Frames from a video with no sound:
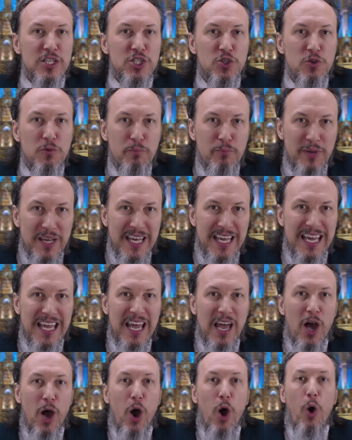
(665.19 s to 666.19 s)
to
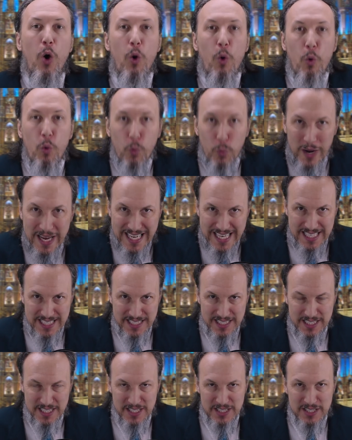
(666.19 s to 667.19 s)
be
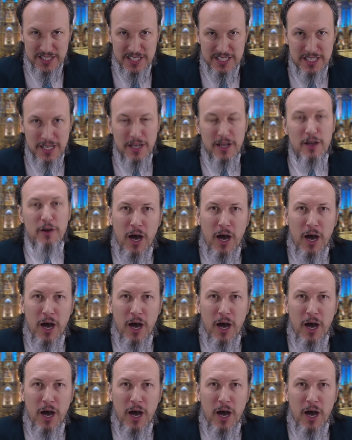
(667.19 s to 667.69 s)
witnesses